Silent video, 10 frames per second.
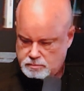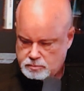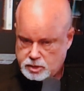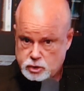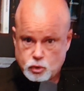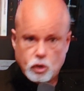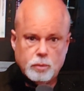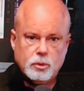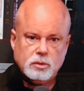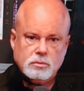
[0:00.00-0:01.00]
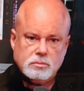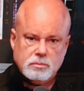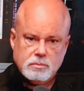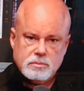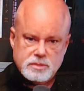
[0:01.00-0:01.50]
controllable
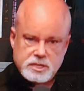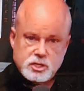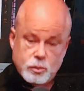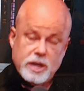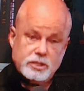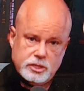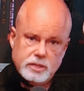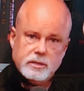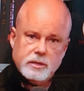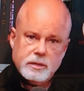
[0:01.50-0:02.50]
situation